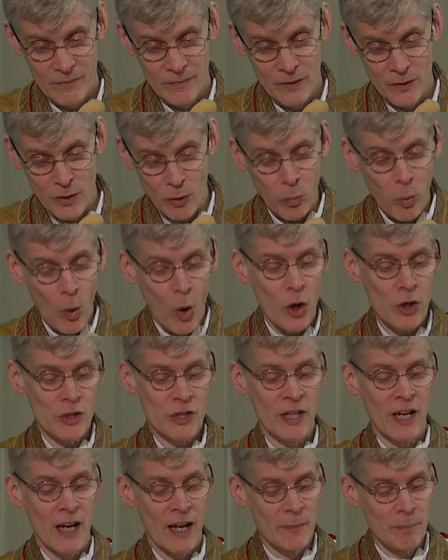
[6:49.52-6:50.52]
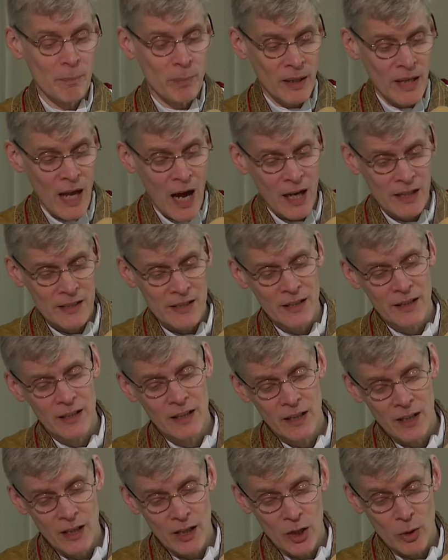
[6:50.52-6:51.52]
the water and blood
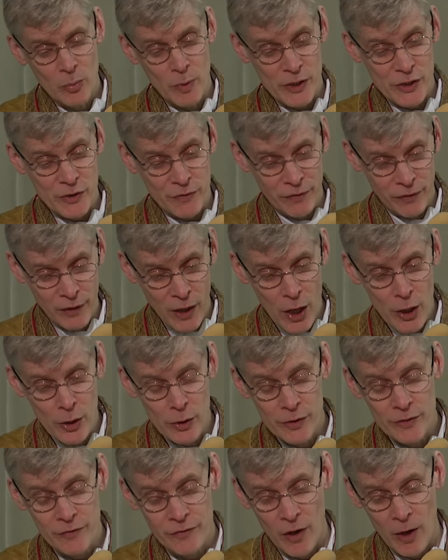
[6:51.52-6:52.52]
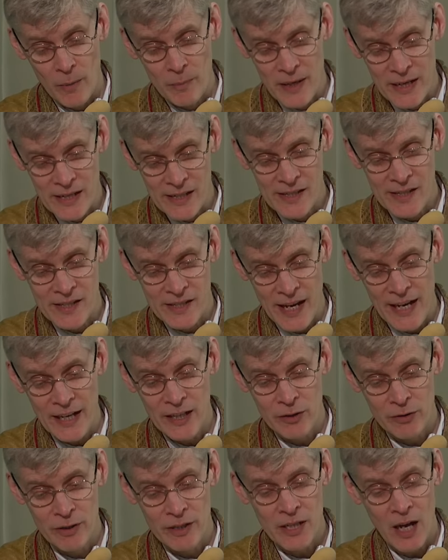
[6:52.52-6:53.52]
which flowed from his
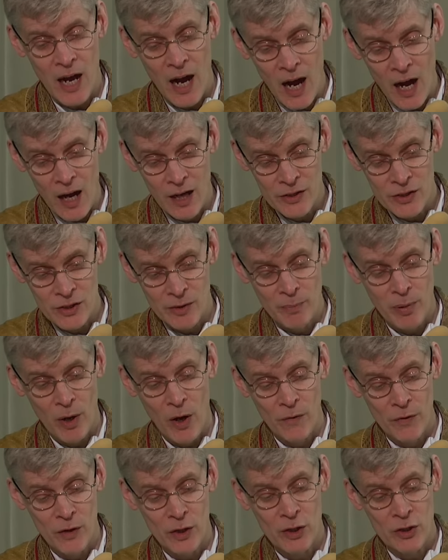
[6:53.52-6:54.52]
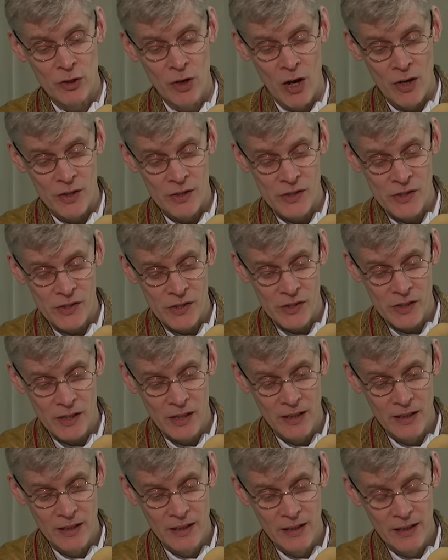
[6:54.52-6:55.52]
sacred heart upon the cross
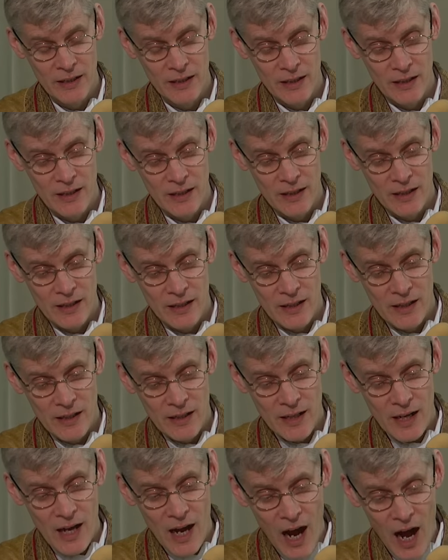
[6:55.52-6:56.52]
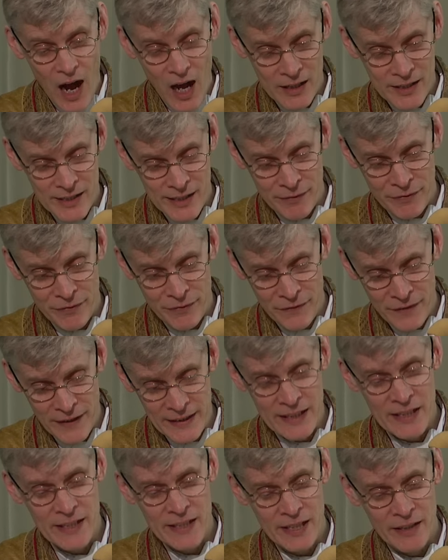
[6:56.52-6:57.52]
are
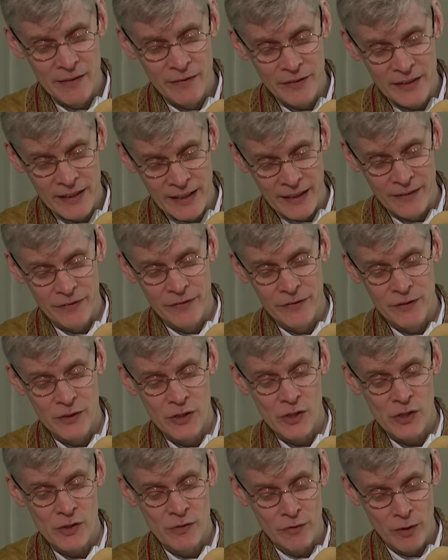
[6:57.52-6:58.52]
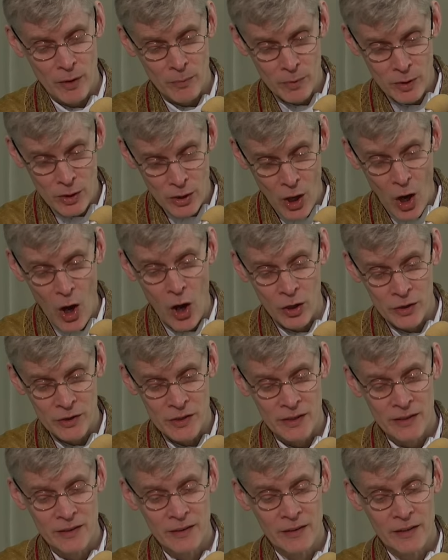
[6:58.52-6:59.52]
definitive gifts from
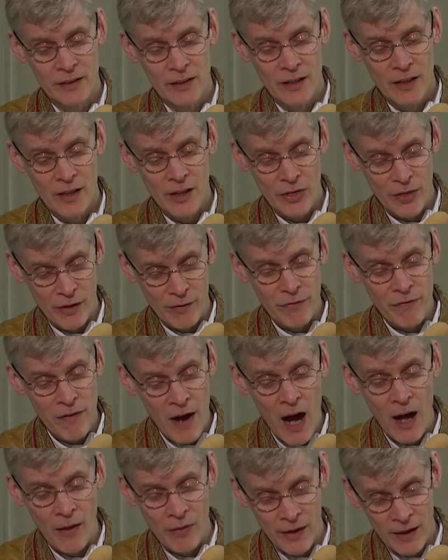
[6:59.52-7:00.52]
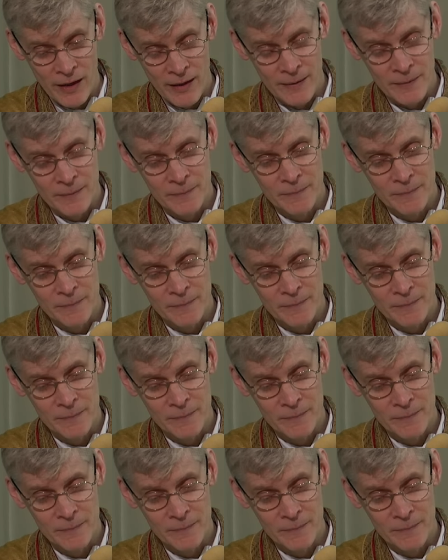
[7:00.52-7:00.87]
God the Father.